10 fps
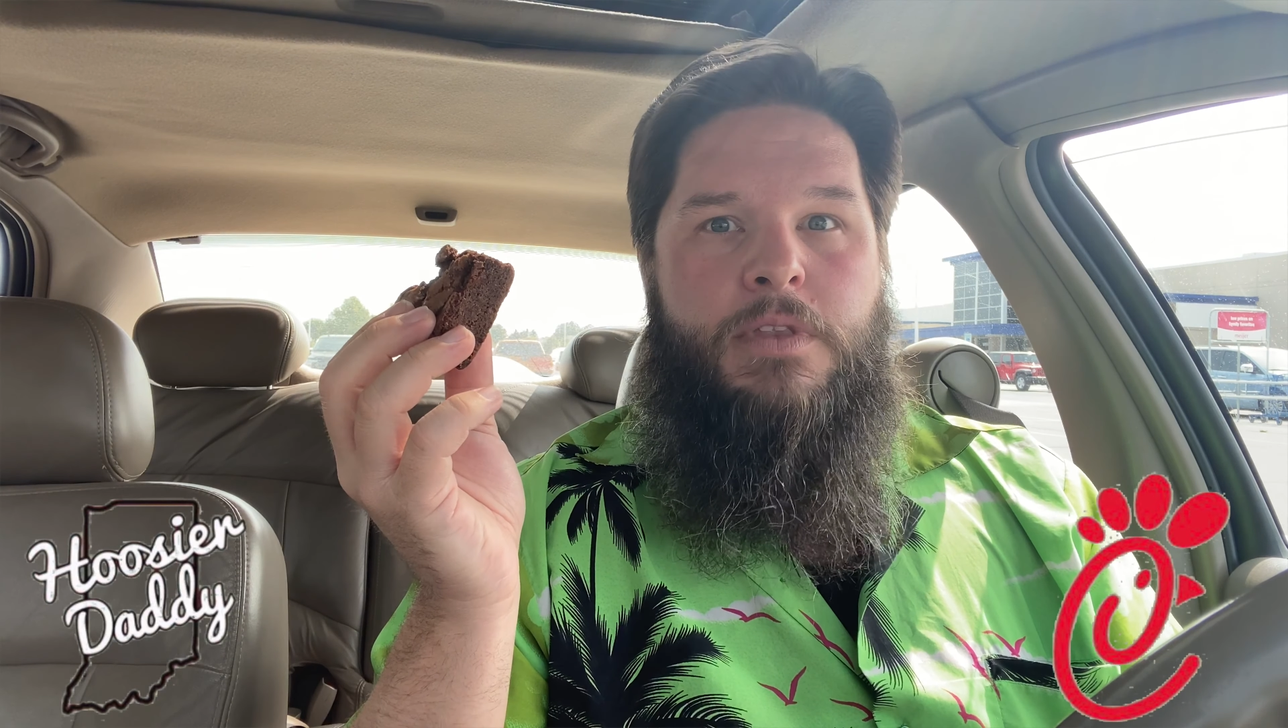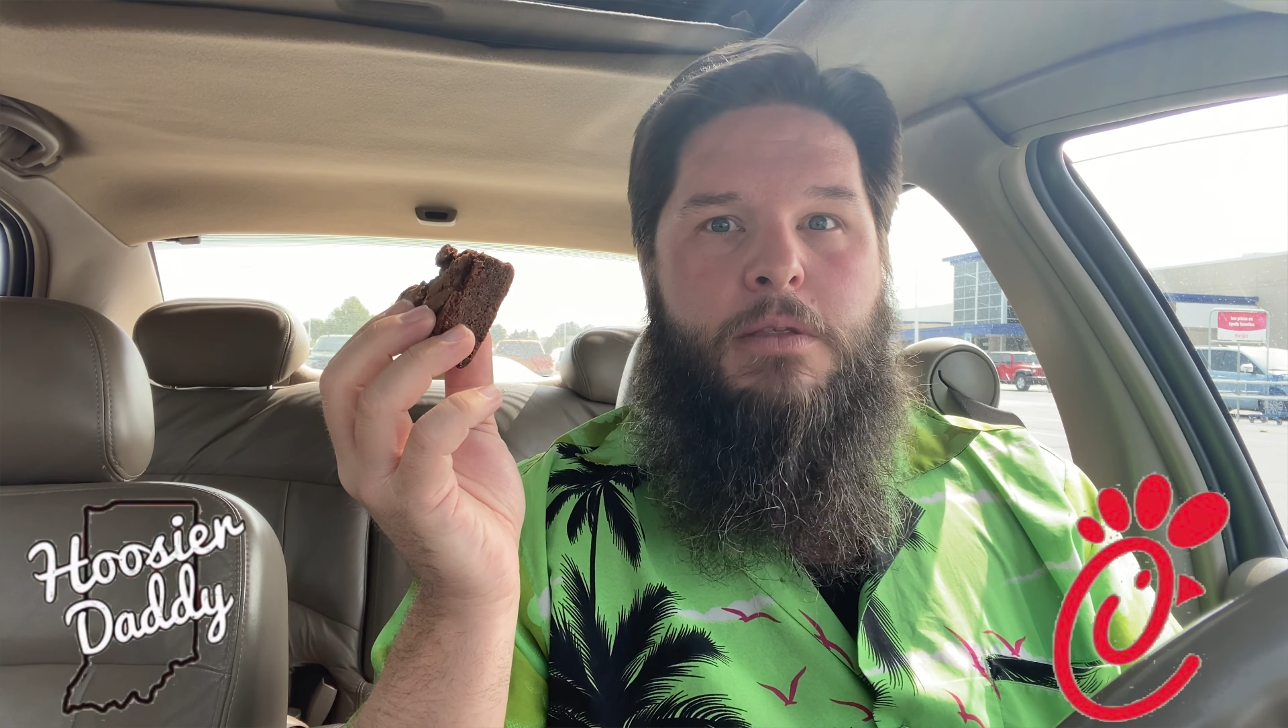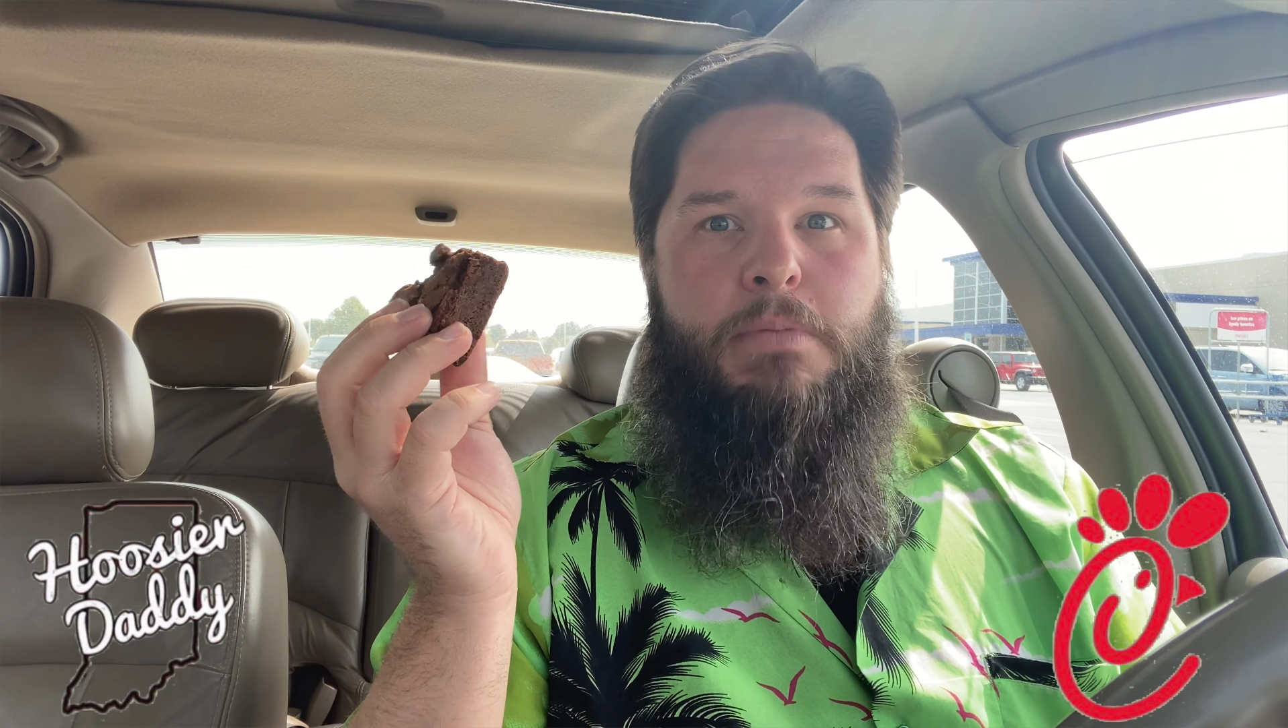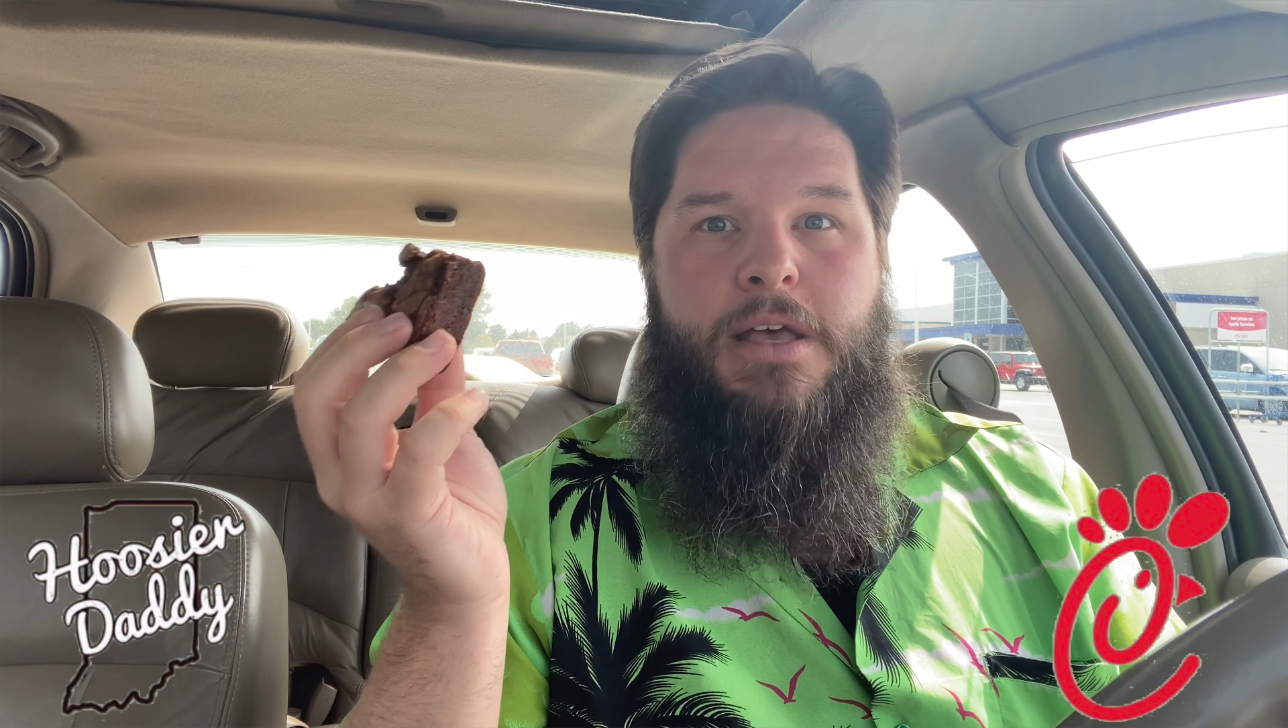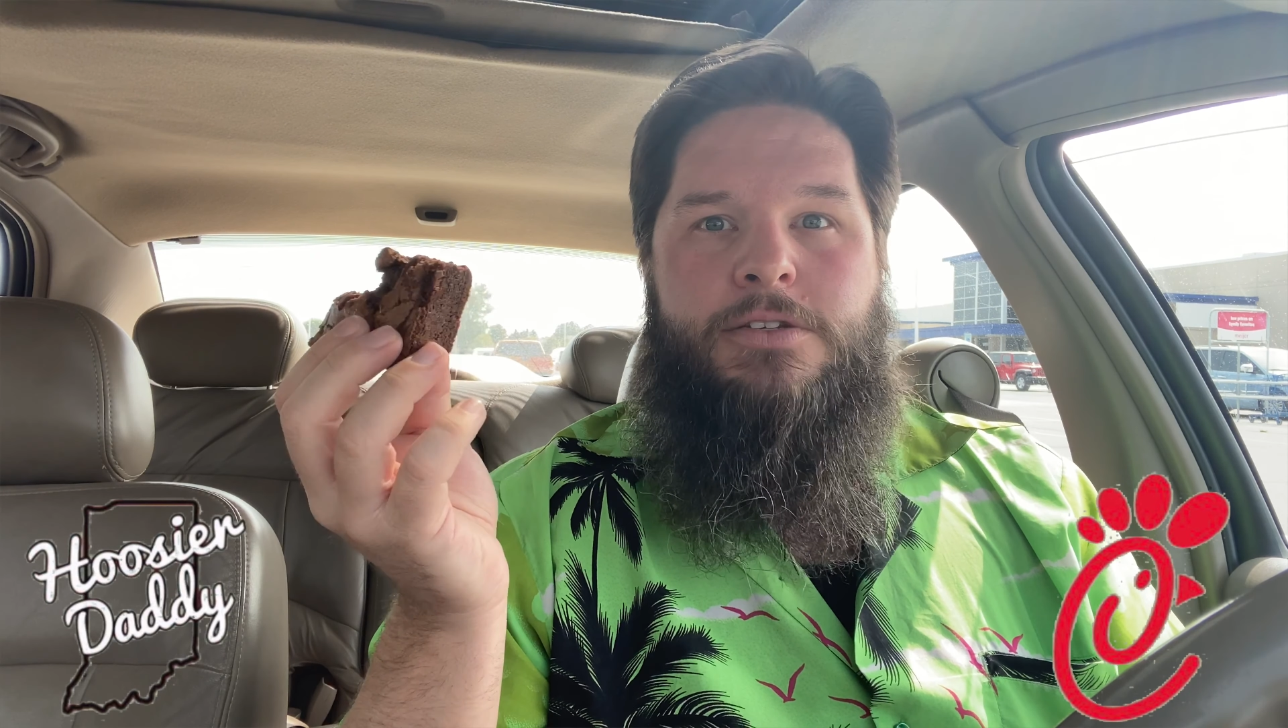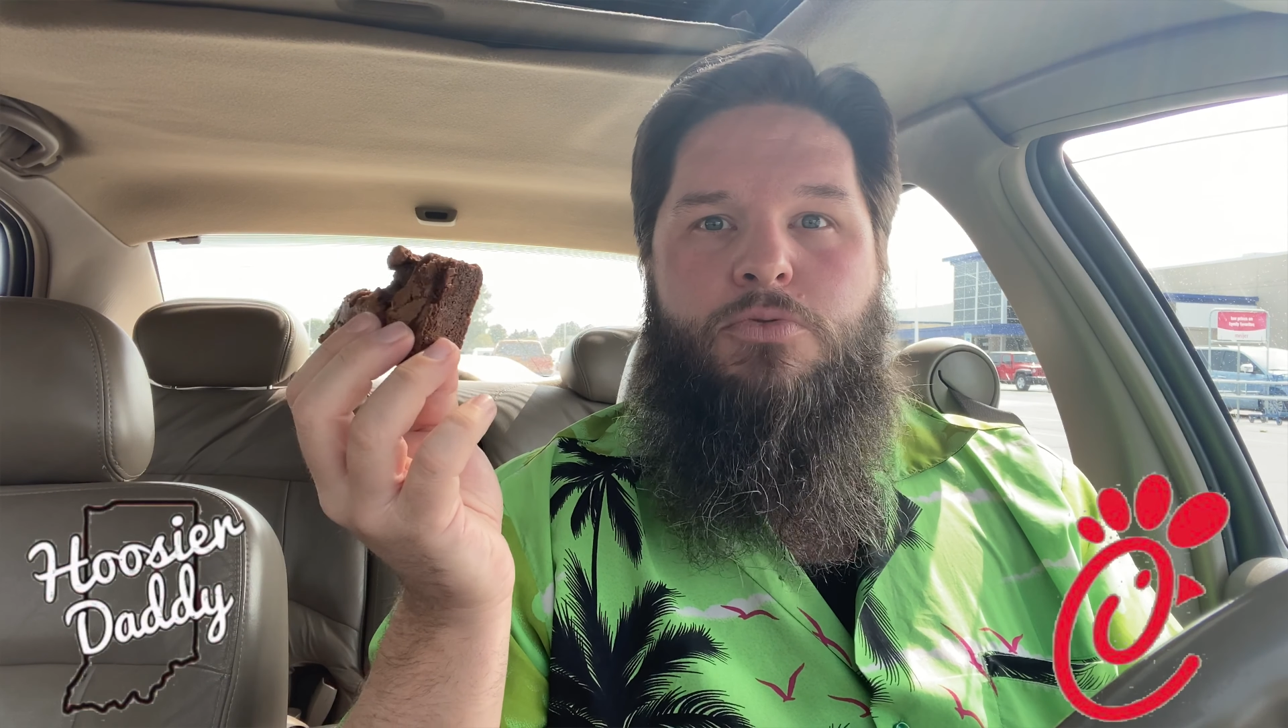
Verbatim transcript: best